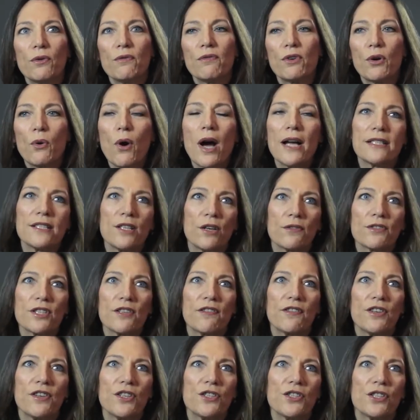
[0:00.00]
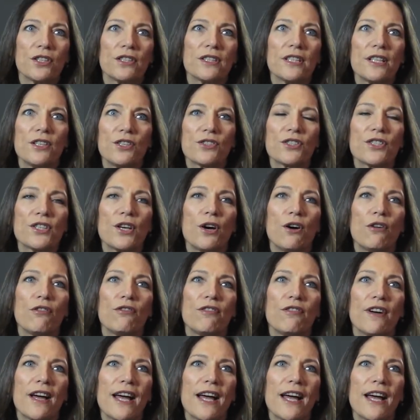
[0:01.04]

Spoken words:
quite self-sufficient in yourself.